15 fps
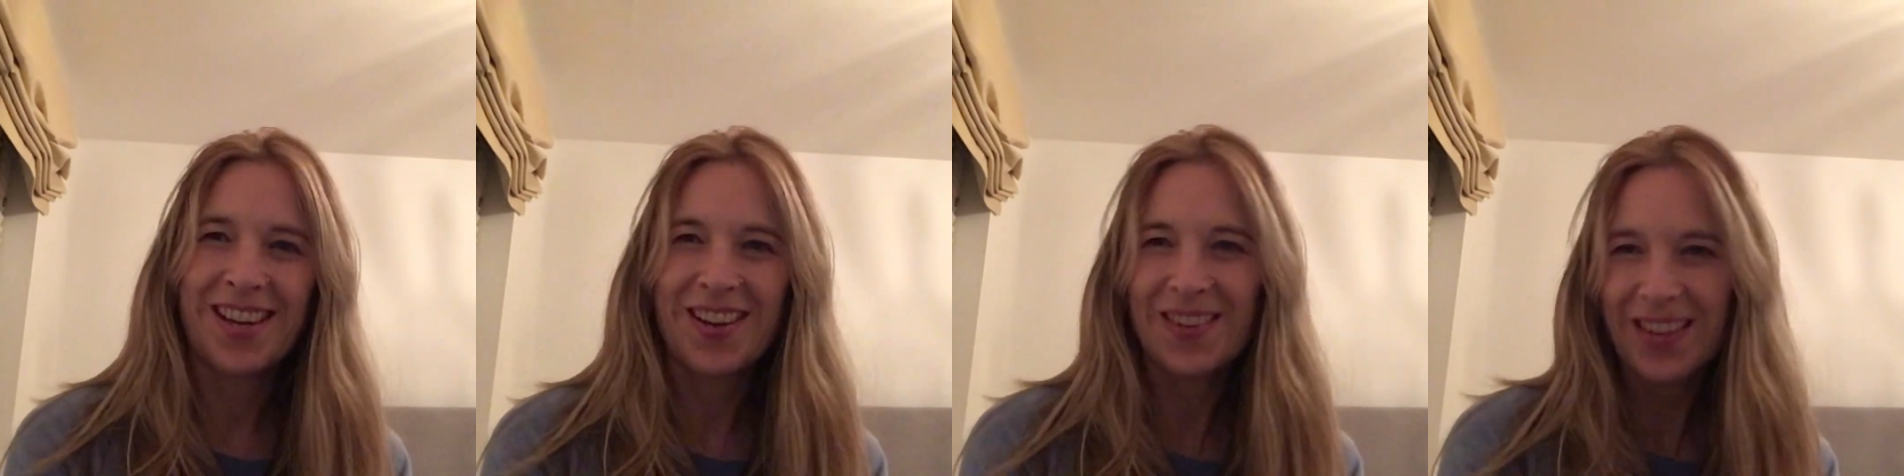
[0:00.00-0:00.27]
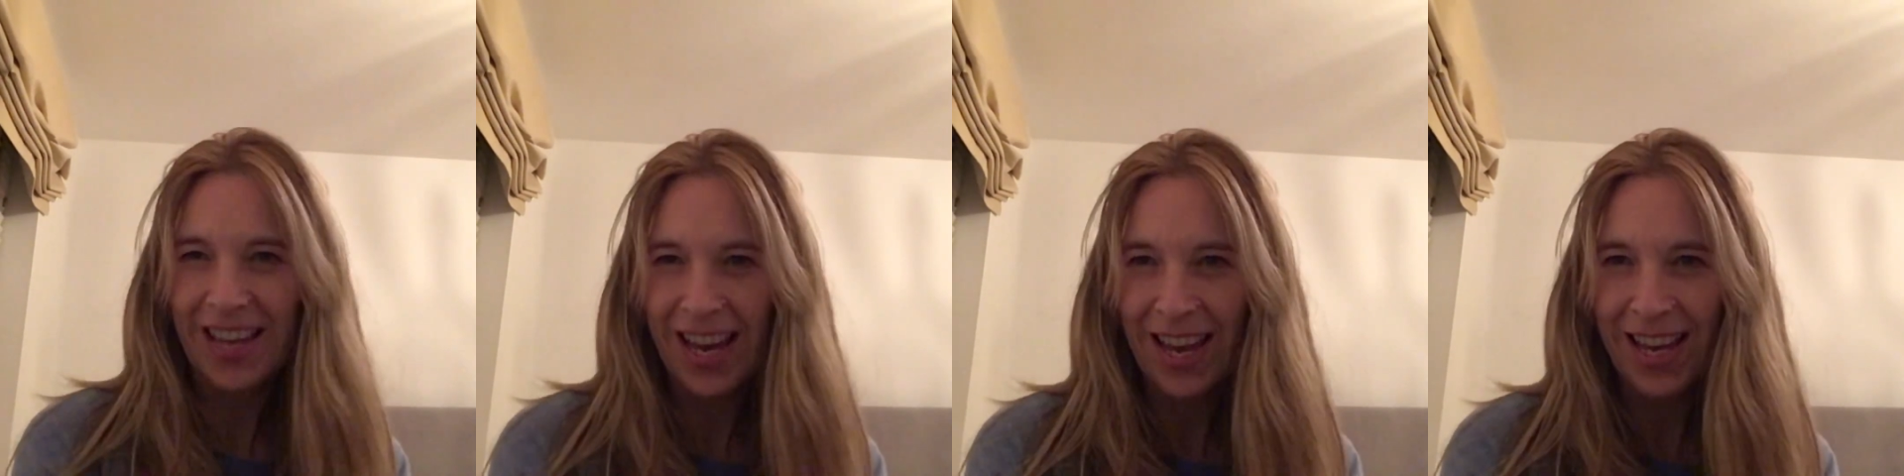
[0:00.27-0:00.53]

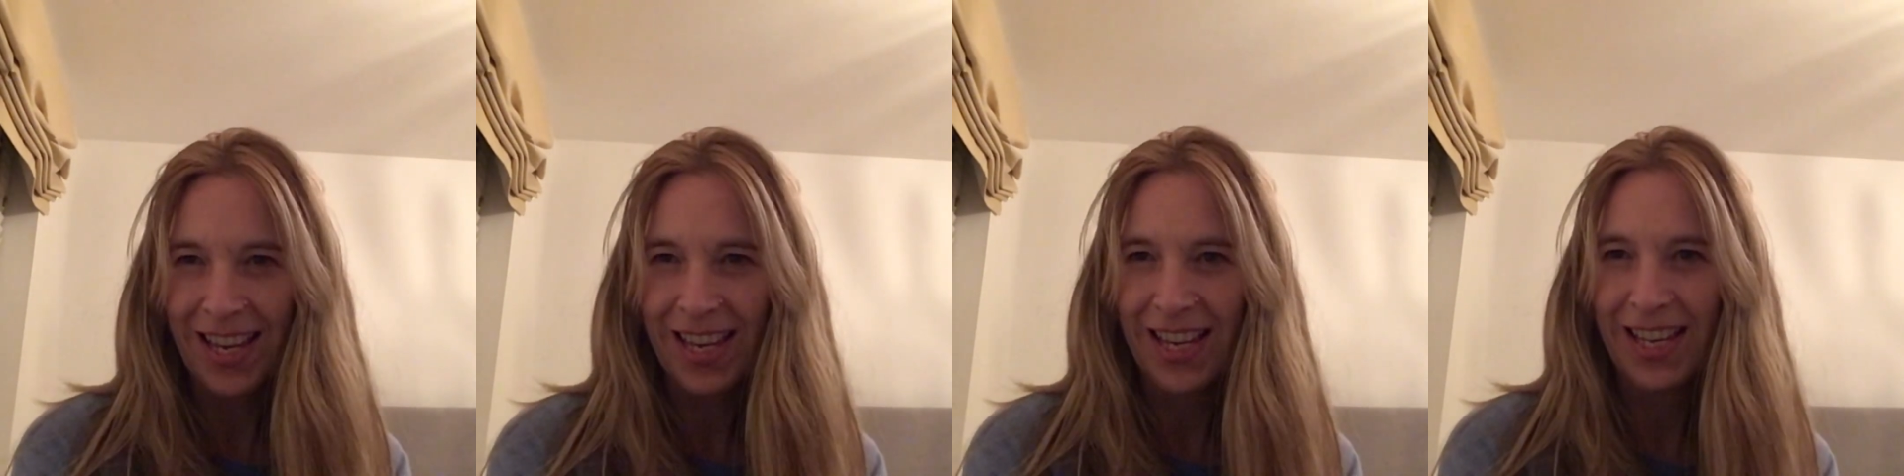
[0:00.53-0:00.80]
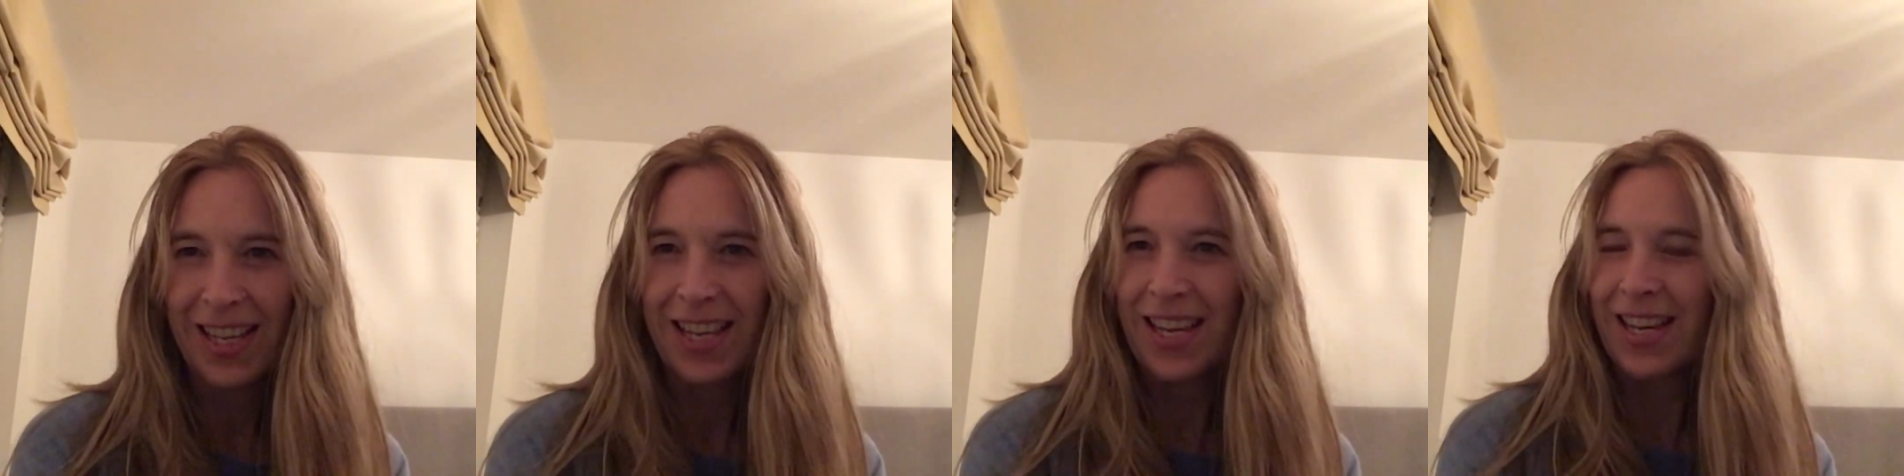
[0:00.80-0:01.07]
Okay,
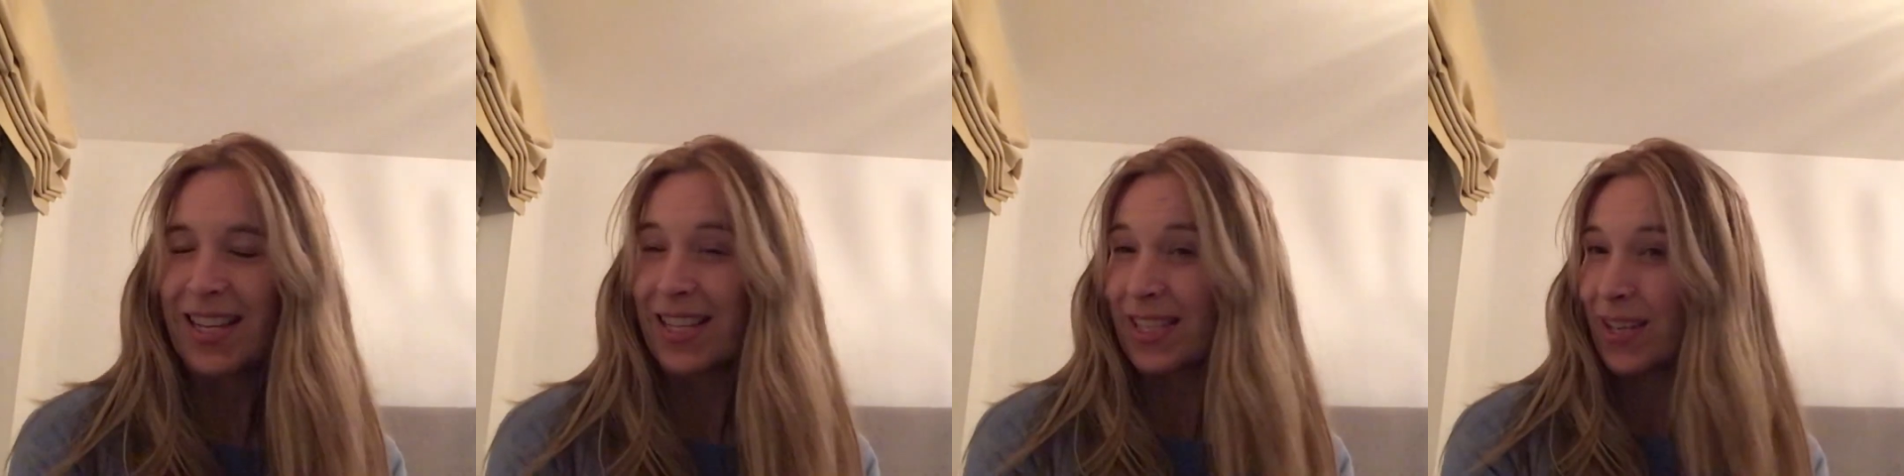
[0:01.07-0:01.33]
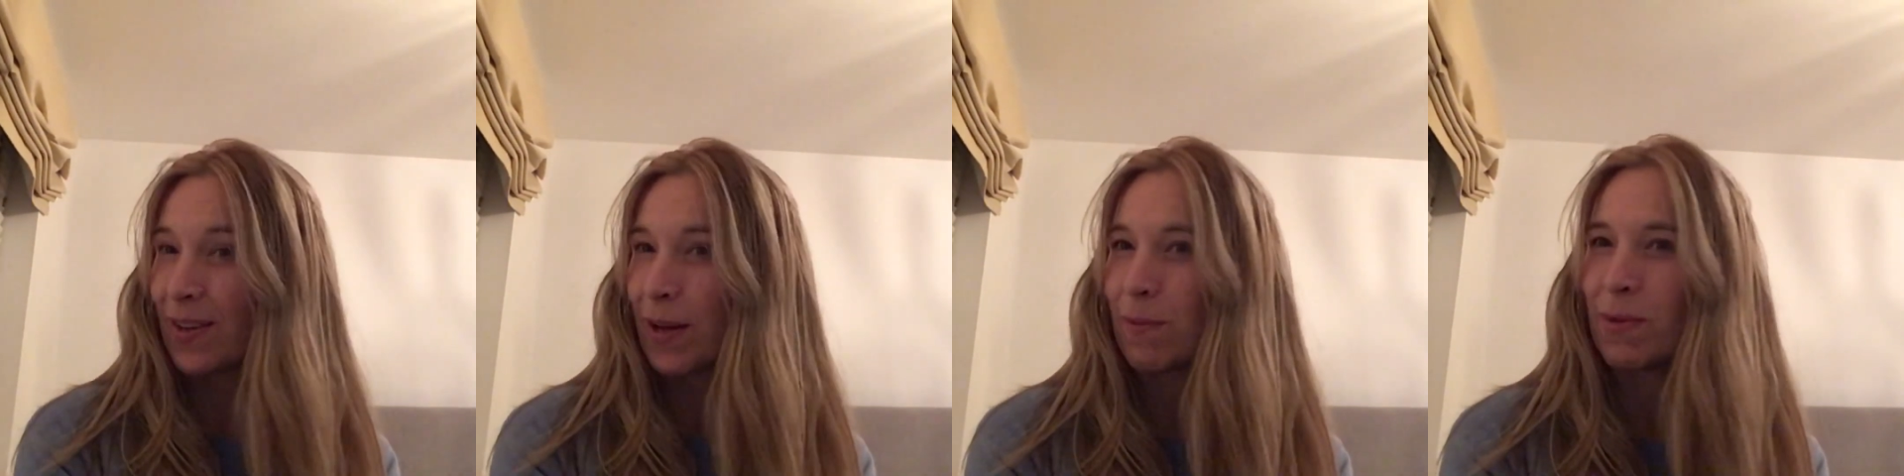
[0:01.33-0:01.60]

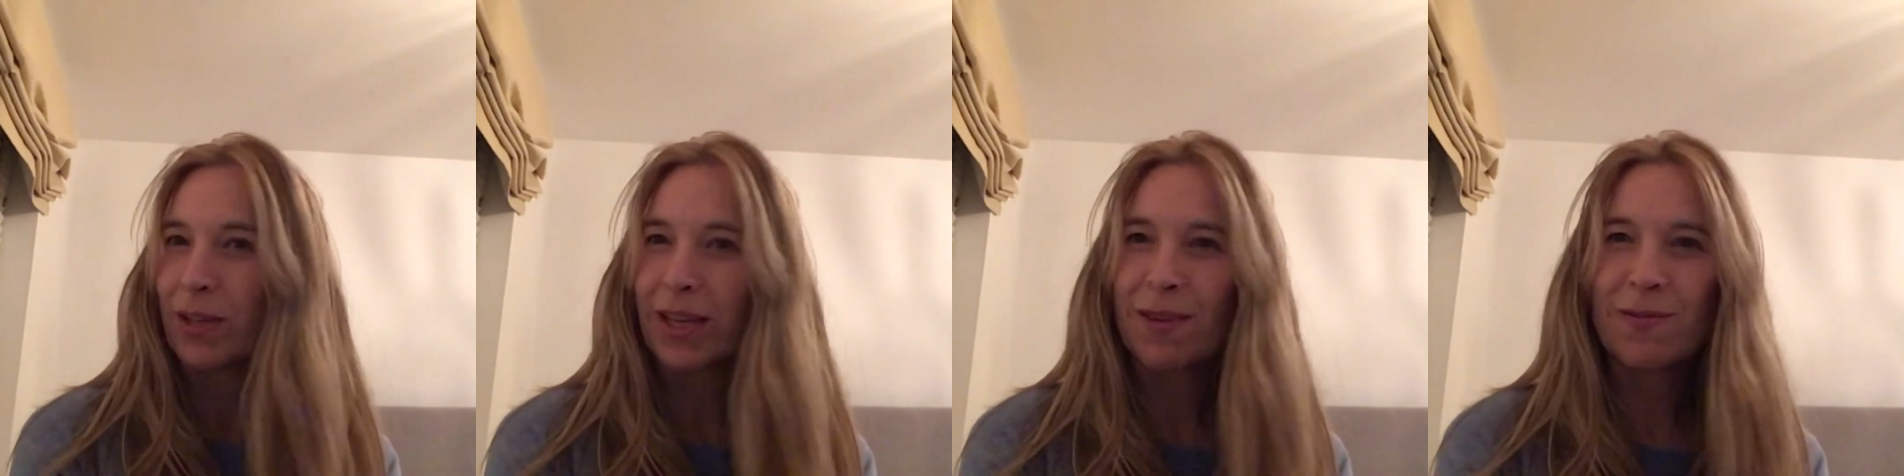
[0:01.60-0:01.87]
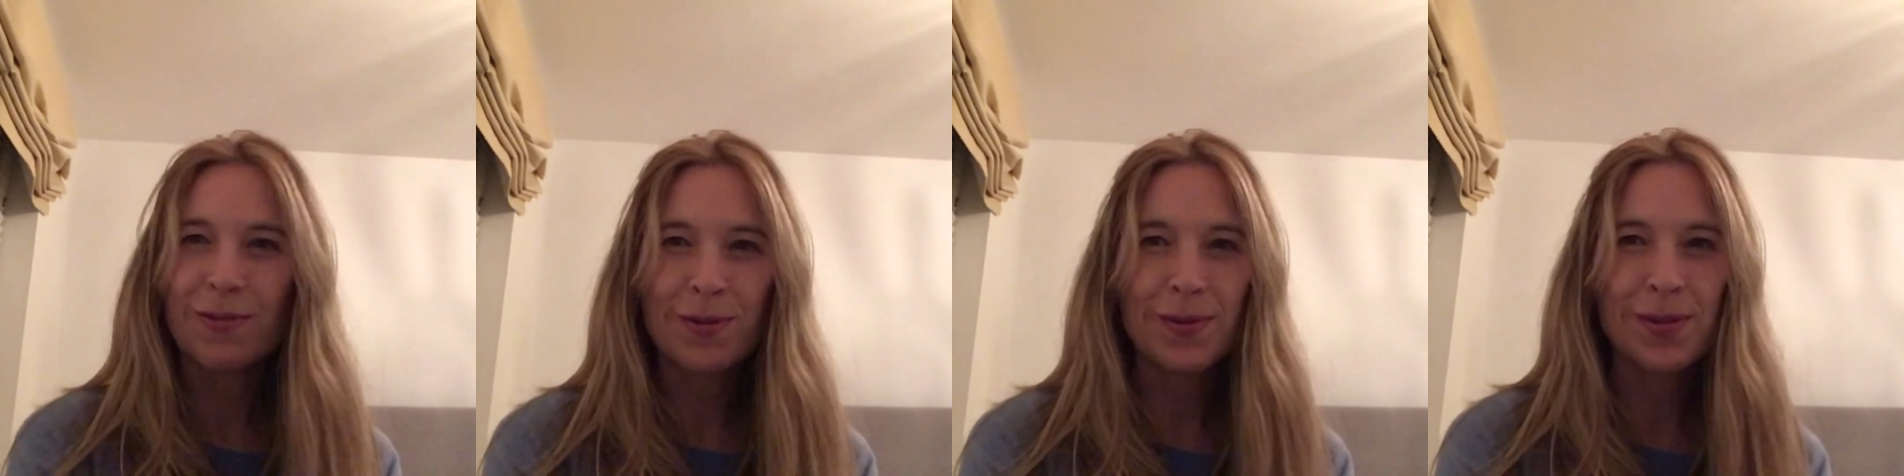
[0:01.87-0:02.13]
so I'm
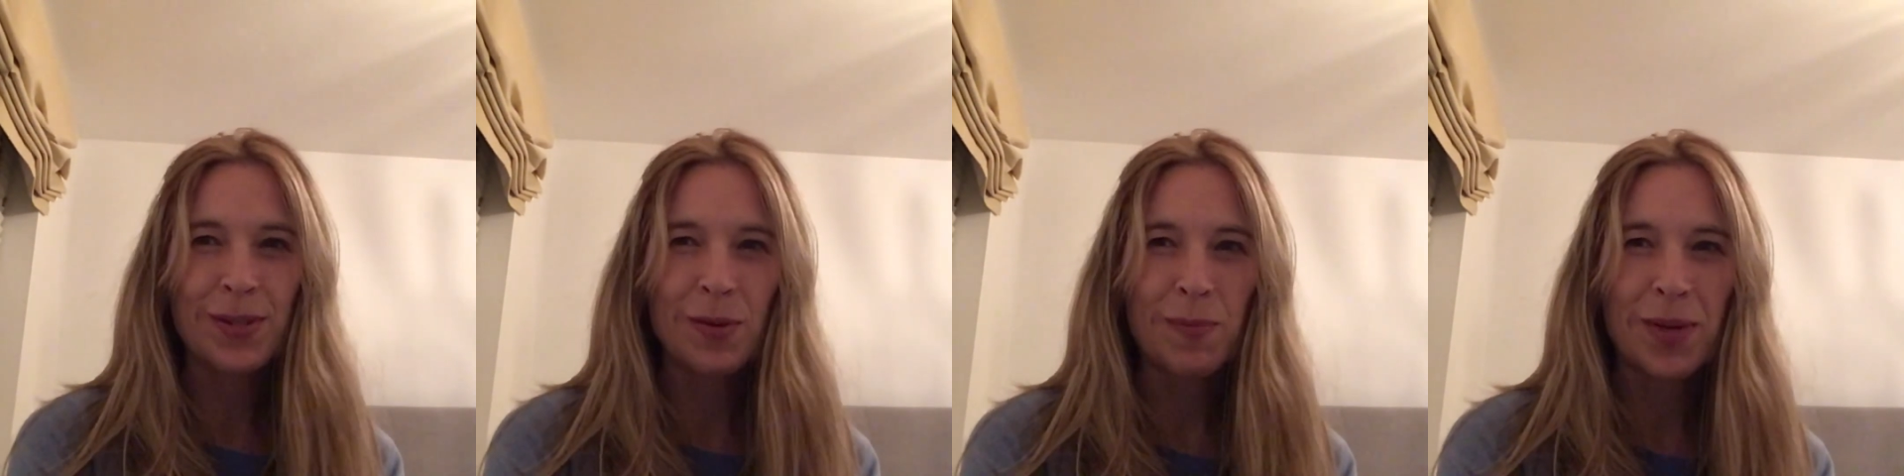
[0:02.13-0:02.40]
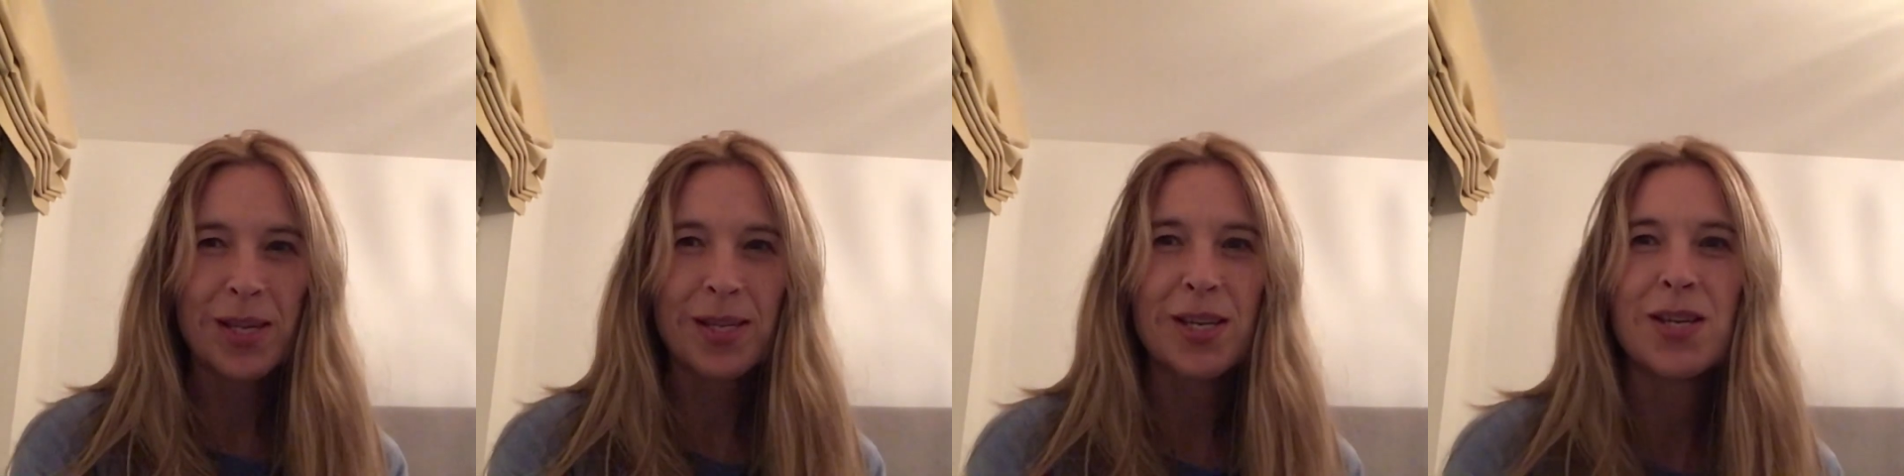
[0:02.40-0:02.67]
looking forward to
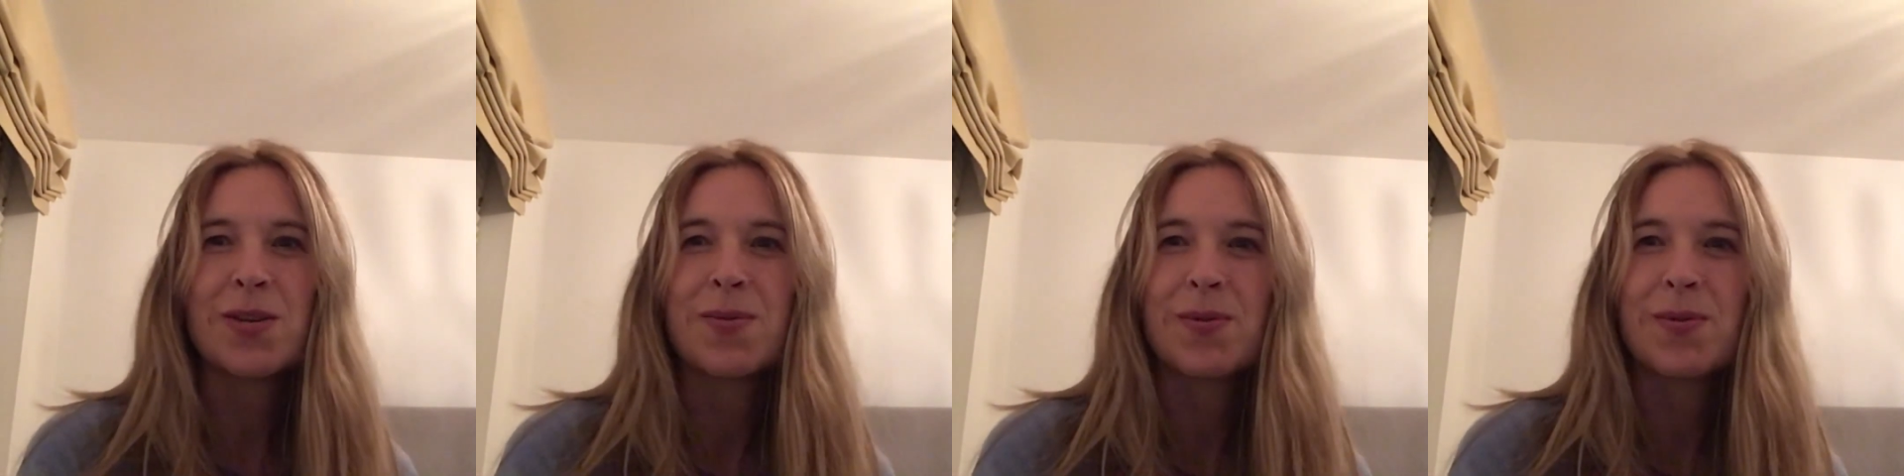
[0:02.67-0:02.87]
meeting you